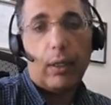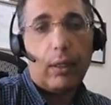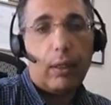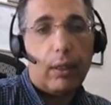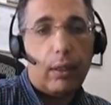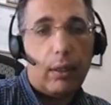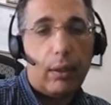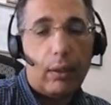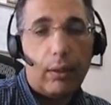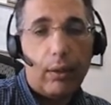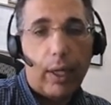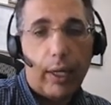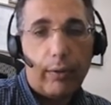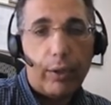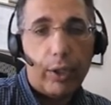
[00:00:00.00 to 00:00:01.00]
you have
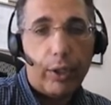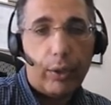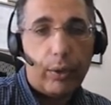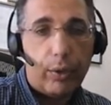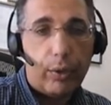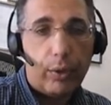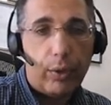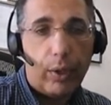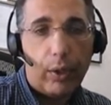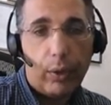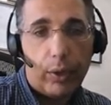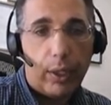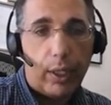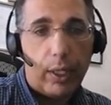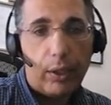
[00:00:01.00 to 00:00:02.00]
children or not, you
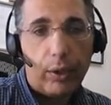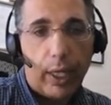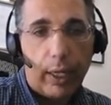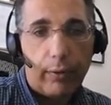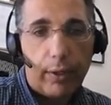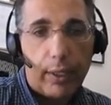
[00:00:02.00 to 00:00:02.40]
haven't said,